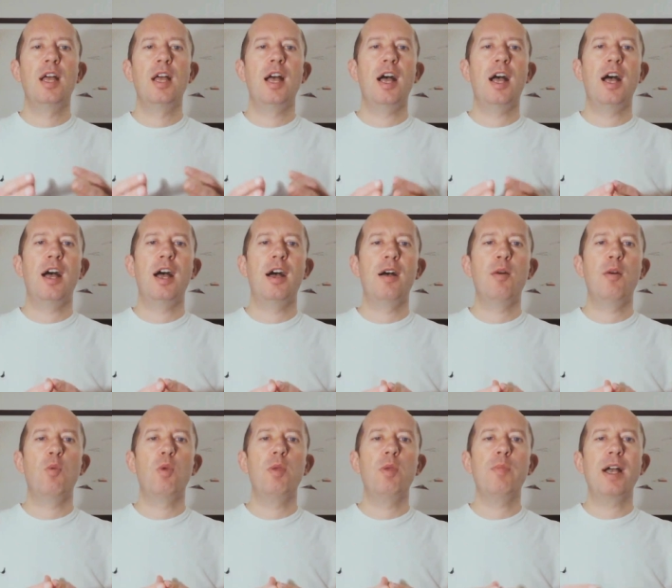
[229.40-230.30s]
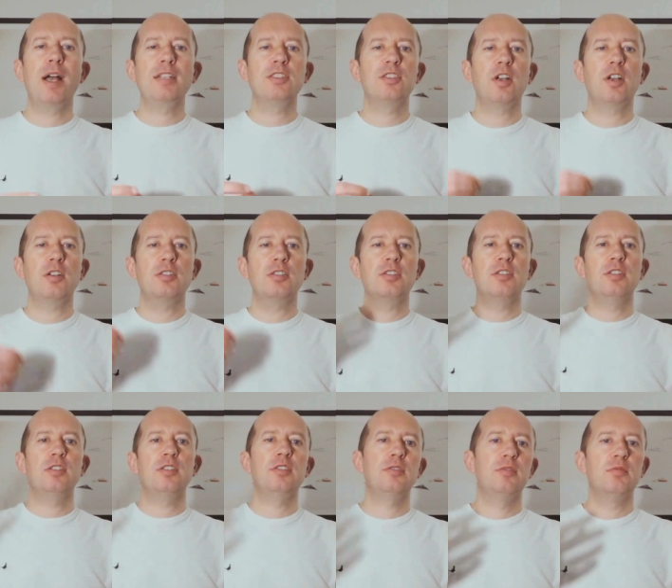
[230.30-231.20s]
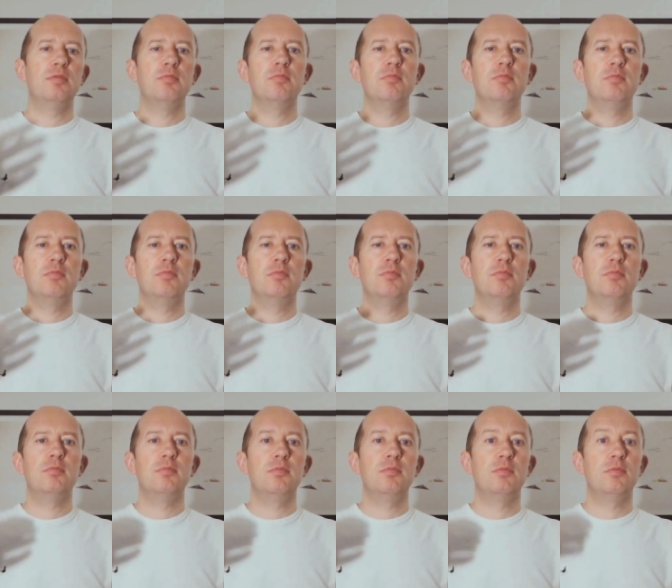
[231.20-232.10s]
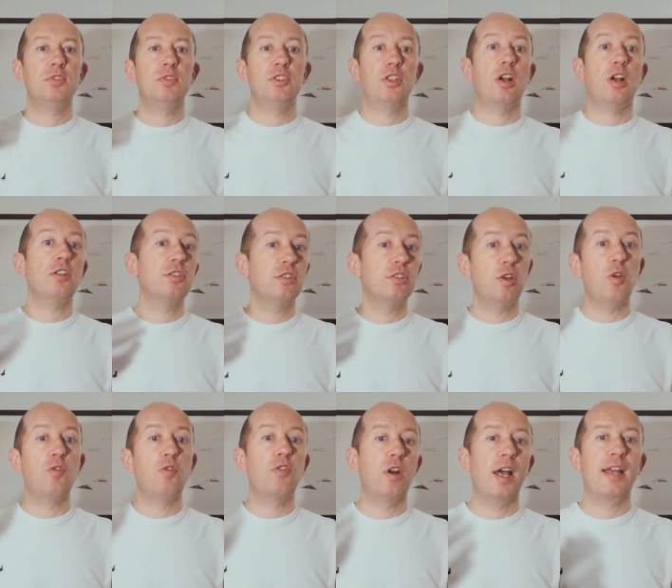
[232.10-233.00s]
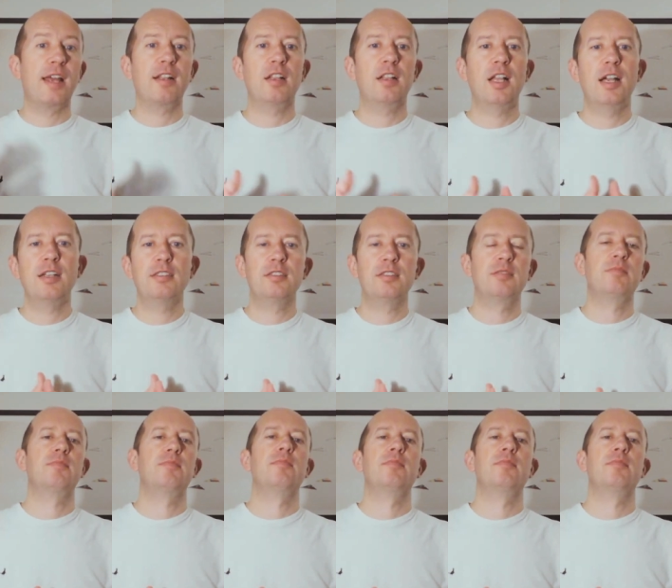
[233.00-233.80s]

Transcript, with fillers: Uh, we might start to start to overanalyze